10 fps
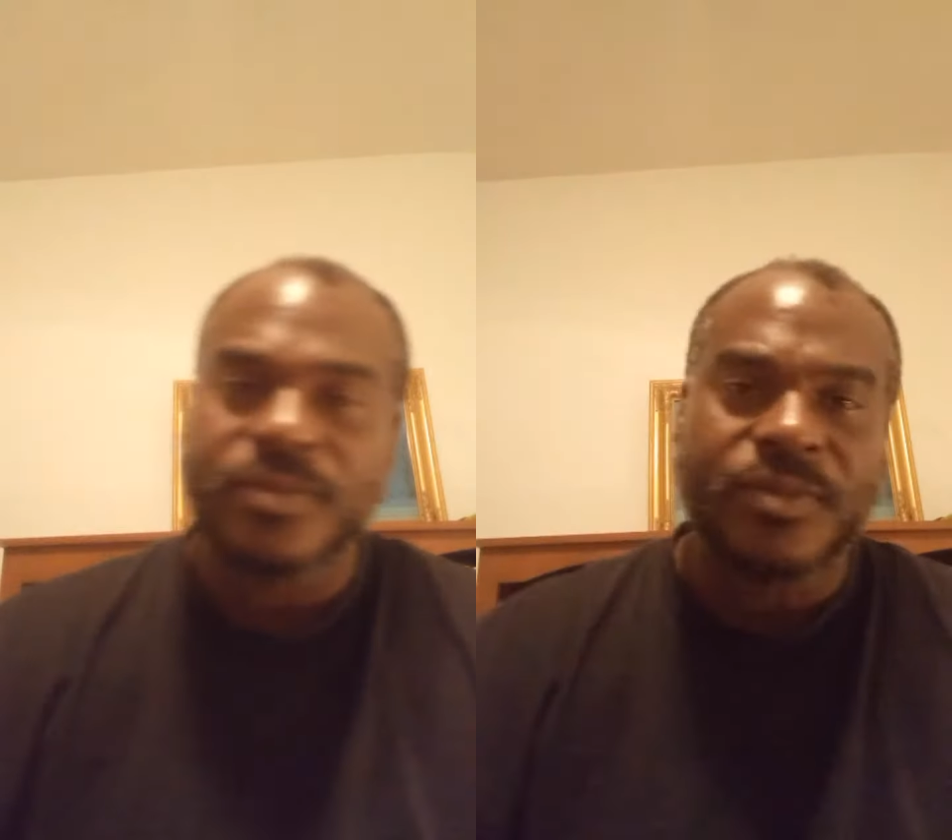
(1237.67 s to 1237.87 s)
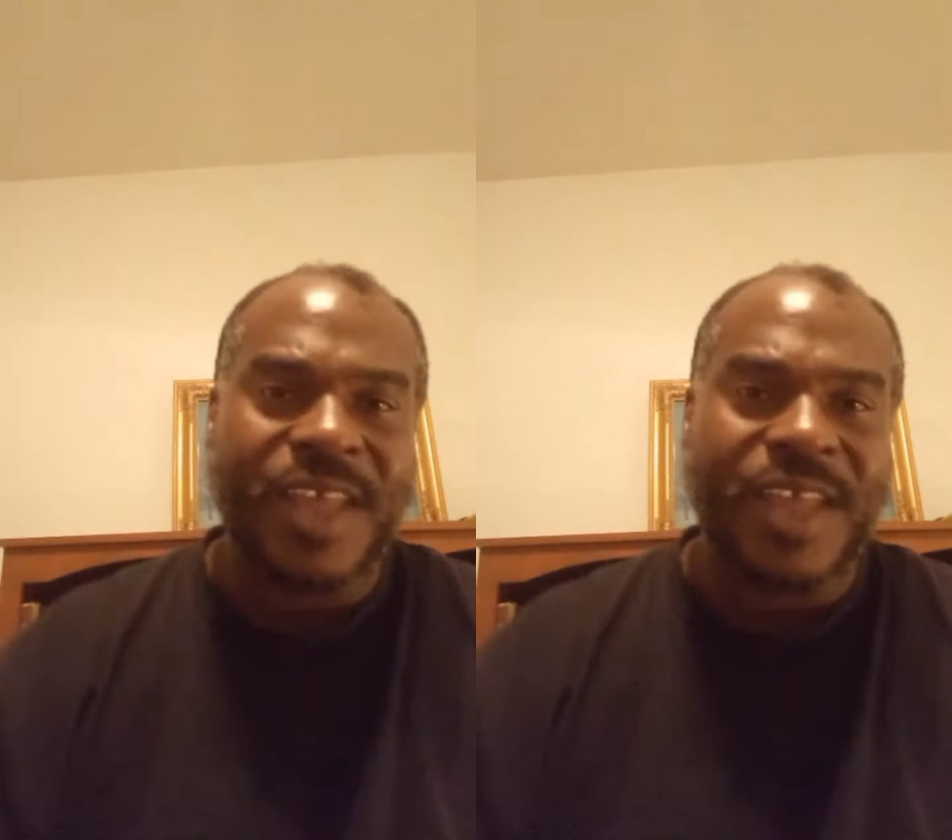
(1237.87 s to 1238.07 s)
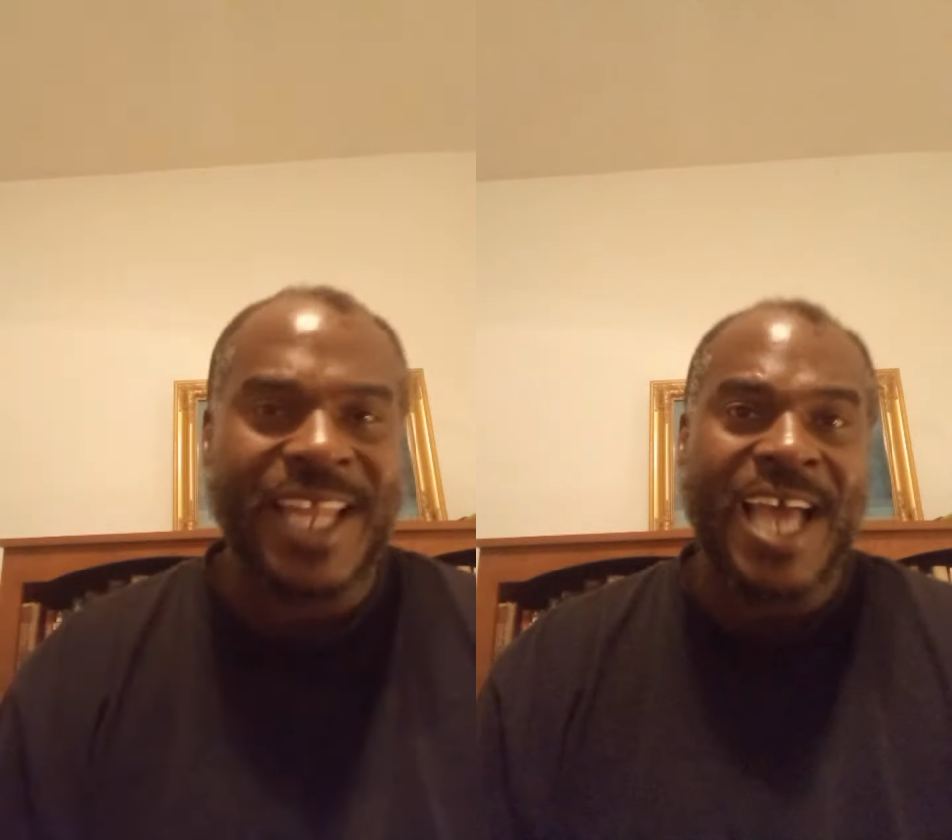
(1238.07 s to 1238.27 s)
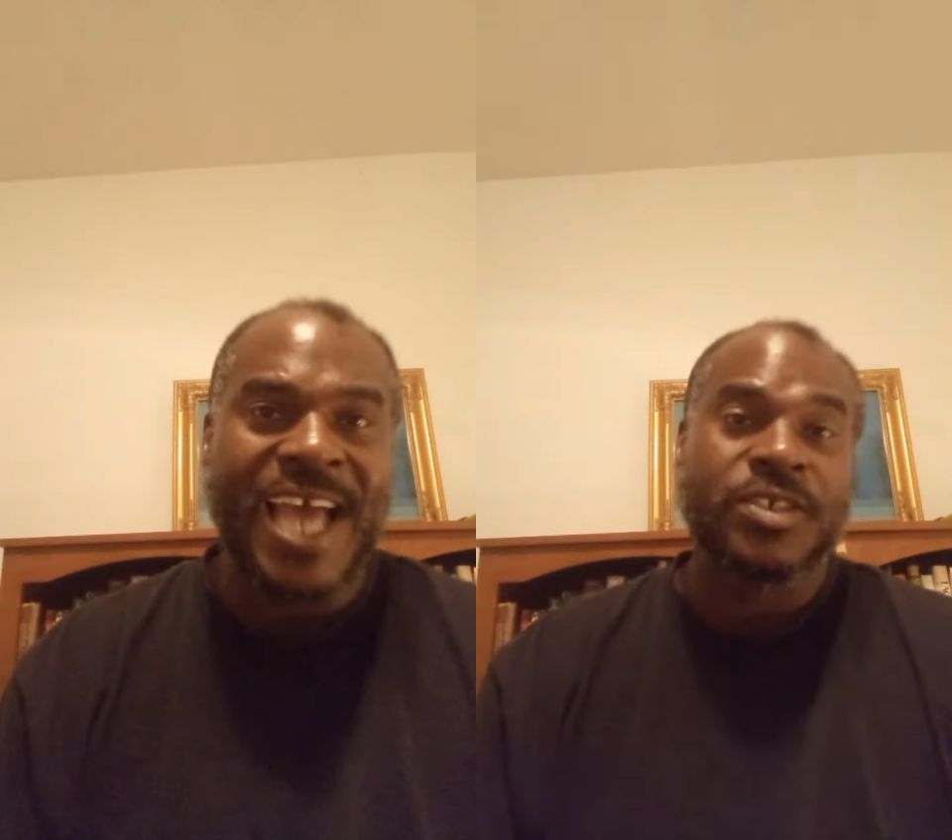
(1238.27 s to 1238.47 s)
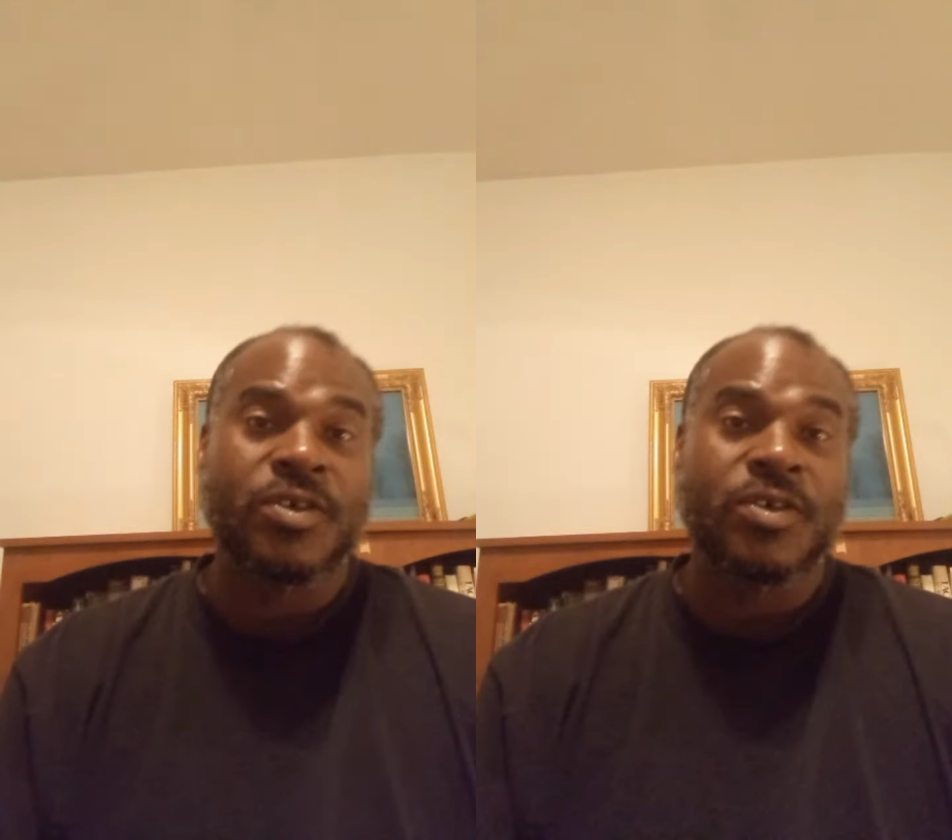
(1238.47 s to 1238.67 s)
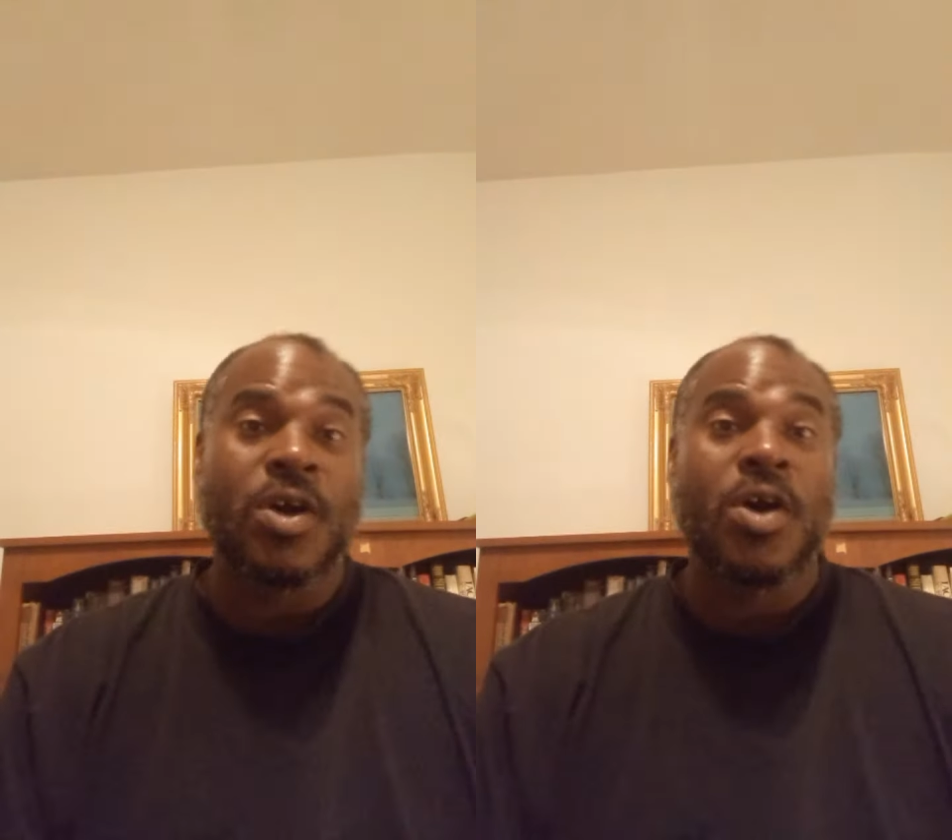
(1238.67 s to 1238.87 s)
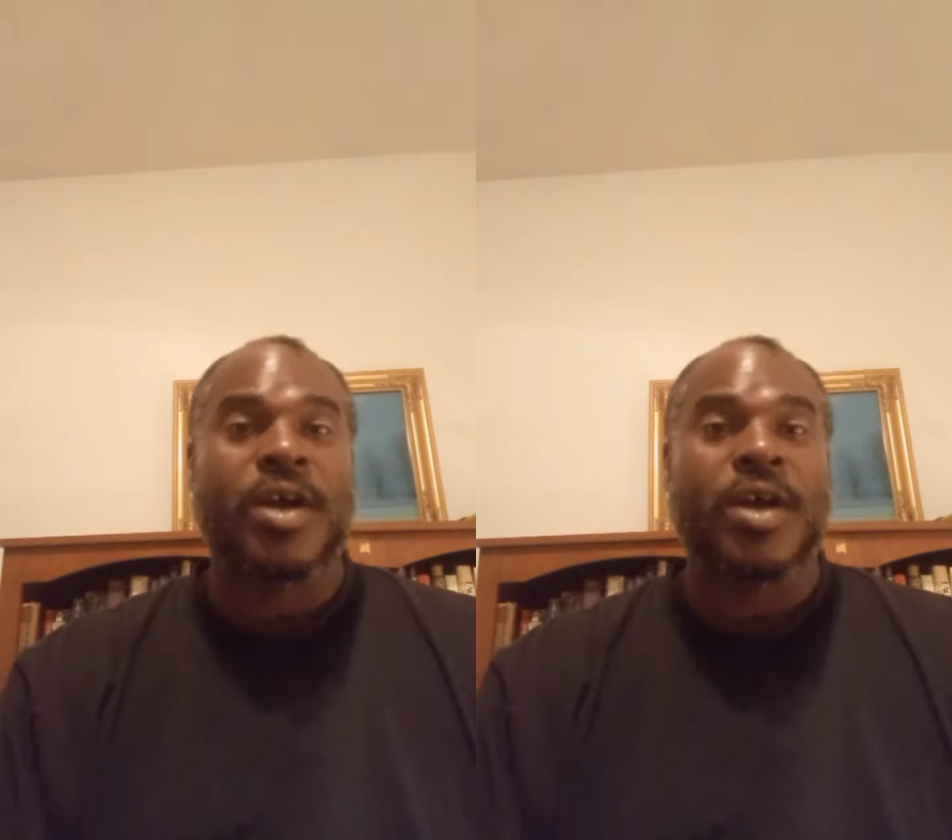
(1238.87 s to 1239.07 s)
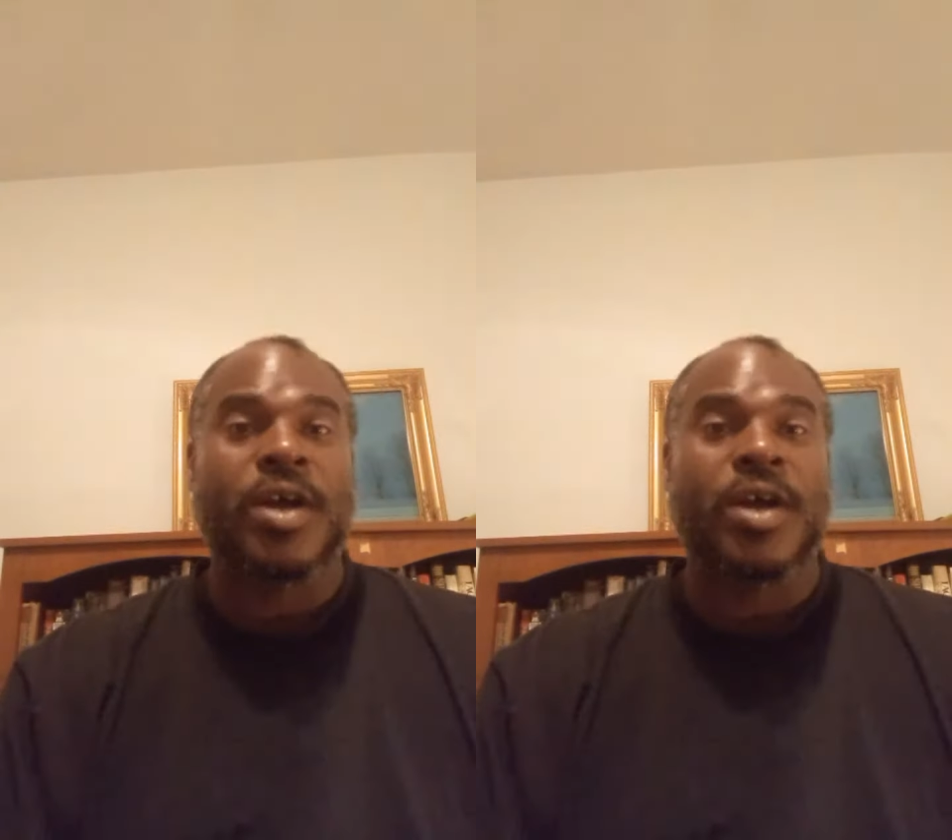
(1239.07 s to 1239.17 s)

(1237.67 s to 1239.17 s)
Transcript: the National Guard